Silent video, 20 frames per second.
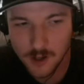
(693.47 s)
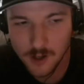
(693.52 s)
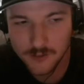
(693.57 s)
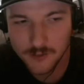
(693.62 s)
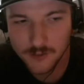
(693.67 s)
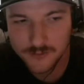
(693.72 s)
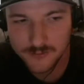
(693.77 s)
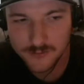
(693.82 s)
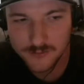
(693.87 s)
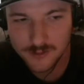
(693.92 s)

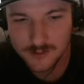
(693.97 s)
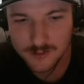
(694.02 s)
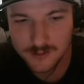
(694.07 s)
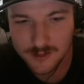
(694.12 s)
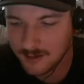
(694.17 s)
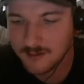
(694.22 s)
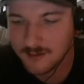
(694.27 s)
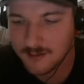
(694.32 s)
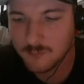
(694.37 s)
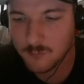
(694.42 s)
watches it,
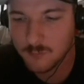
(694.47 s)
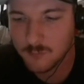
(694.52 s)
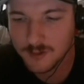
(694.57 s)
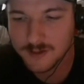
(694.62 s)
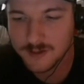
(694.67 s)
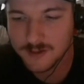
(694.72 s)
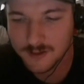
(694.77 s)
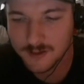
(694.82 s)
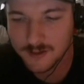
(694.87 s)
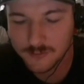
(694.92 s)
it
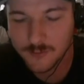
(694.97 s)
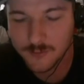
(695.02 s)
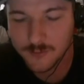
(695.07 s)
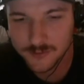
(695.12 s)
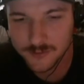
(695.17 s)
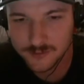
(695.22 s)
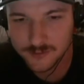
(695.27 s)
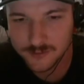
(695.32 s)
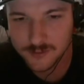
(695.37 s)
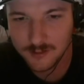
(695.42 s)
really does
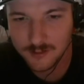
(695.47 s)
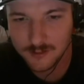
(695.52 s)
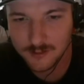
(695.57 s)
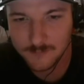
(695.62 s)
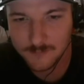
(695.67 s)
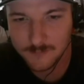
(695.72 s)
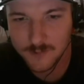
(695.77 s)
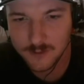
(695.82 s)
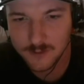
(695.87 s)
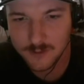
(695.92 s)
question
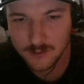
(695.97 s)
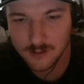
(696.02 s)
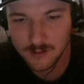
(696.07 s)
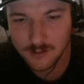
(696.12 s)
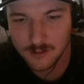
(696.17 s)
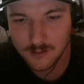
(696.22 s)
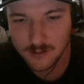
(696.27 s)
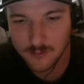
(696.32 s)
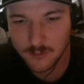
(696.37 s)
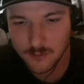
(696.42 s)

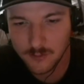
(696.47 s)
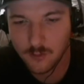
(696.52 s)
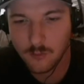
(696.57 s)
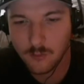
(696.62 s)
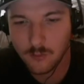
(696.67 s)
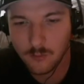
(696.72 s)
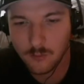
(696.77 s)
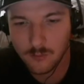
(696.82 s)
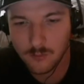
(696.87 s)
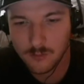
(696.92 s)
the
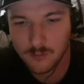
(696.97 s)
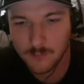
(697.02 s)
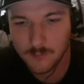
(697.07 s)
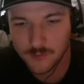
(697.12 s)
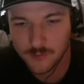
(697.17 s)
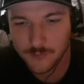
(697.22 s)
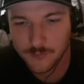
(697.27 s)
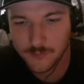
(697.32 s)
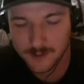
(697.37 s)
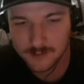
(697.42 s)
whole
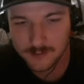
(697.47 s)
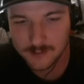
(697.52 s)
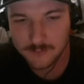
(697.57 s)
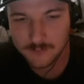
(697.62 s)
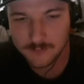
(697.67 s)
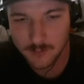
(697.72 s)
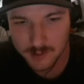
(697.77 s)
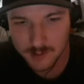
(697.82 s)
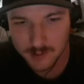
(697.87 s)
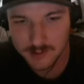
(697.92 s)
perspective
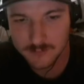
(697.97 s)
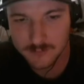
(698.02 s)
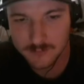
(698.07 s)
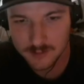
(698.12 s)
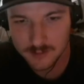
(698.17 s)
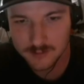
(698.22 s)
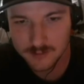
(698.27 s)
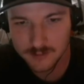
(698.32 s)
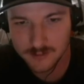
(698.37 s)
that we live in,